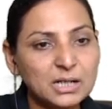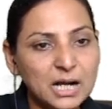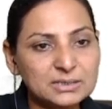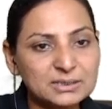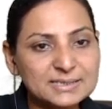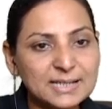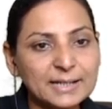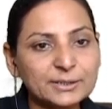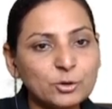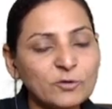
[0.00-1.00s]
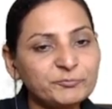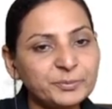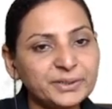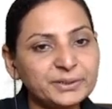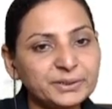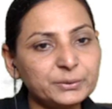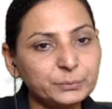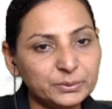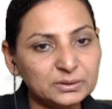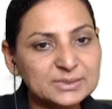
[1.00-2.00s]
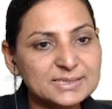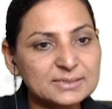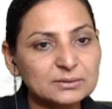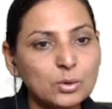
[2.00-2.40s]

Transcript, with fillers: understanding of printed words,